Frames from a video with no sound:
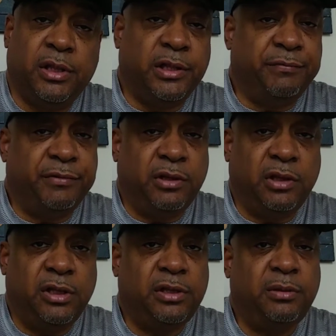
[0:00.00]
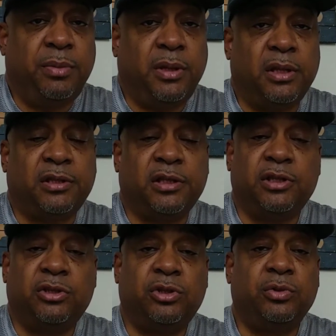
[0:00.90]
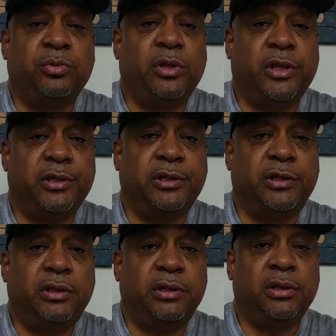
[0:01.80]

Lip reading: If the litter box is too dirty,